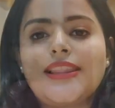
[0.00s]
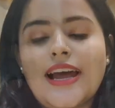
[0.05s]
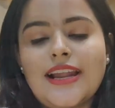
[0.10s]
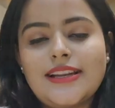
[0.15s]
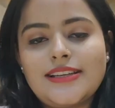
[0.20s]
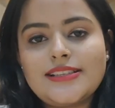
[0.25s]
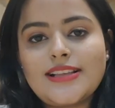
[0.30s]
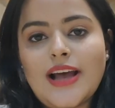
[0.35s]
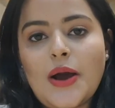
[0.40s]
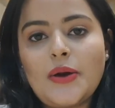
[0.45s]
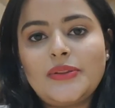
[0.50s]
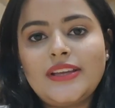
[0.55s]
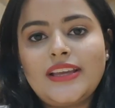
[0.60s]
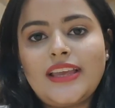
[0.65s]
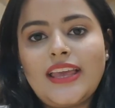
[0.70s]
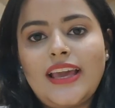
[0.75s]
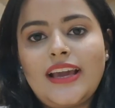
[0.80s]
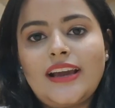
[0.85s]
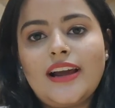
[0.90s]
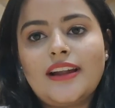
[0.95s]
that is how the
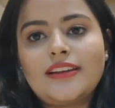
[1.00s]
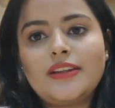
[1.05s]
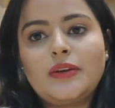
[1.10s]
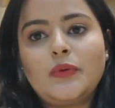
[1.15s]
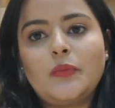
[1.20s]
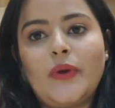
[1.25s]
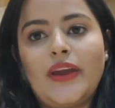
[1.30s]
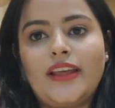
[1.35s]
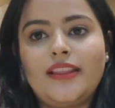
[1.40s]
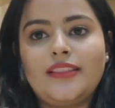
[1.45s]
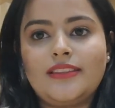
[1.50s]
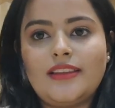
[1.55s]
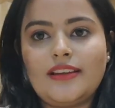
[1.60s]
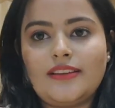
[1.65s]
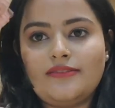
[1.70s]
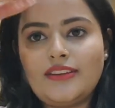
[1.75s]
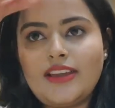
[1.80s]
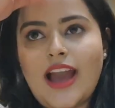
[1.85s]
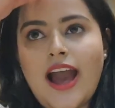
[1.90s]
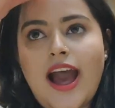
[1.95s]
cake cutting went.
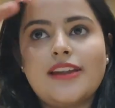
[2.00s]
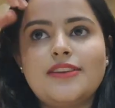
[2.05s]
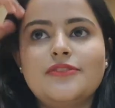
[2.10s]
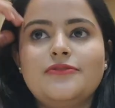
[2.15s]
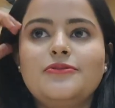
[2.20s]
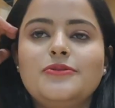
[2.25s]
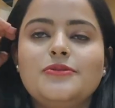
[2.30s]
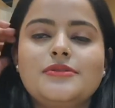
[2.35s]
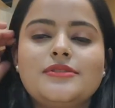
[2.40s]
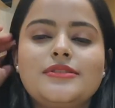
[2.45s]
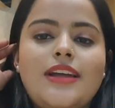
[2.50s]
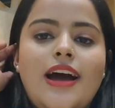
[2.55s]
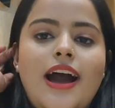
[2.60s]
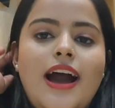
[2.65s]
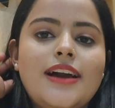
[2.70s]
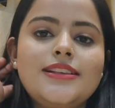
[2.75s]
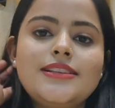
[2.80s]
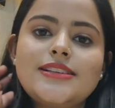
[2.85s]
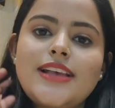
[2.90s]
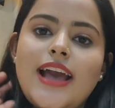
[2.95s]
Then we had a few
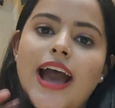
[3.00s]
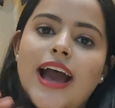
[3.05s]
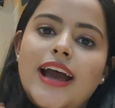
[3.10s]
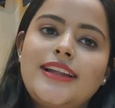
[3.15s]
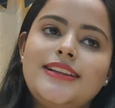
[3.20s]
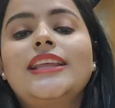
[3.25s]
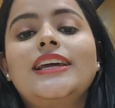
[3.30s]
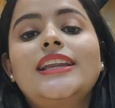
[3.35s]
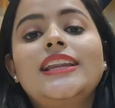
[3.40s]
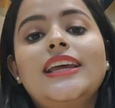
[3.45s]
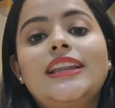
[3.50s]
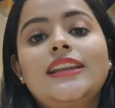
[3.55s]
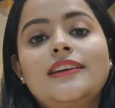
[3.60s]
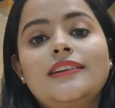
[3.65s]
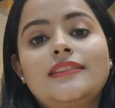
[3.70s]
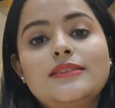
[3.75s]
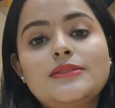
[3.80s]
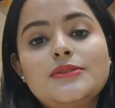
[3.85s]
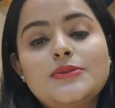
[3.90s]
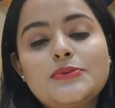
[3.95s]
snacks, and then
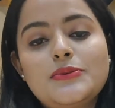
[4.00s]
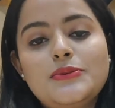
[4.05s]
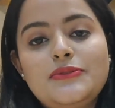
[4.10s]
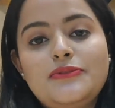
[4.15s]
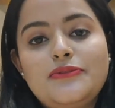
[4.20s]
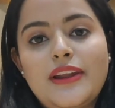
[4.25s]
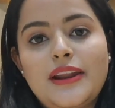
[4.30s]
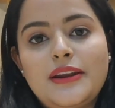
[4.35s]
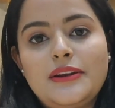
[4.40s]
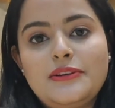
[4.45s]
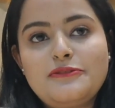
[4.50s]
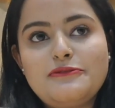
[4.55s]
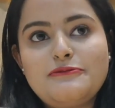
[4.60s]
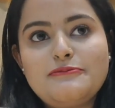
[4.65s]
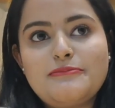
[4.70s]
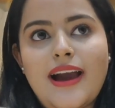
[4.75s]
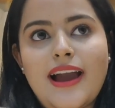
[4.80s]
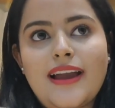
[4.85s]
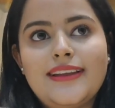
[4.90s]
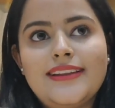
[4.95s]
another school friend of
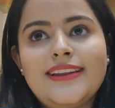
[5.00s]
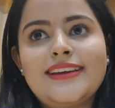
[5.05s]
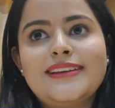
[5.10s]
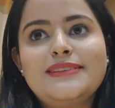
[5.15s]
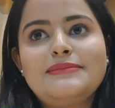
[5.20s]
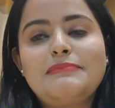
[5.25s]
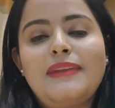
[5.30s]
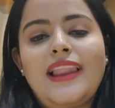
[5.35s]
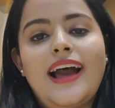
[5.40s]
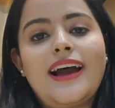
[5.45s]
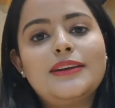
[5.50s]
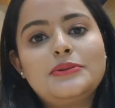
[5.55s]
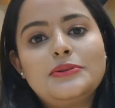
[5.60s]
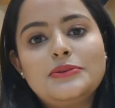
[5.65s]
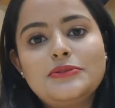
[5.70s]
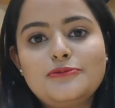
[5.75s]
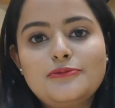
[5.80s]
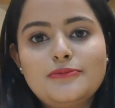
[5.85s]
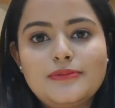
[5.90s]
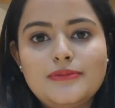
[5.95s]
mine had planned
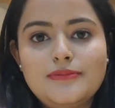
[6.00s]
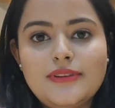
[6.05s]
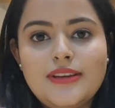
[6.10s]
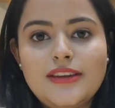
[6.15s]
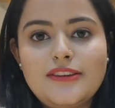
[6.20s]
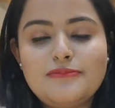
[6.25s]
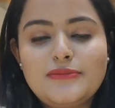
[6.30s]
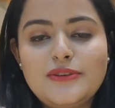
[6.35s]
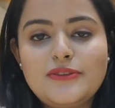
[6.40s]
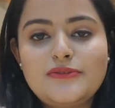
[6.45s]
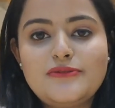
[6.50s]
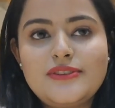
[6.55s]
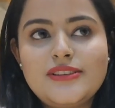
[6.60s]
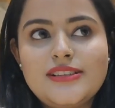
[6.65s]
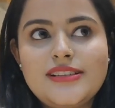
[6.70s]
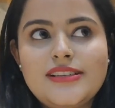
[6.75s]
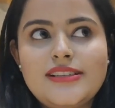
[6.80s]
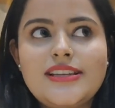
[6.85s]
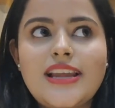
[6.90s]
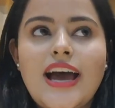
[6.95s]
to give me a
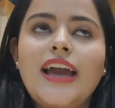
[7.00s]
visit.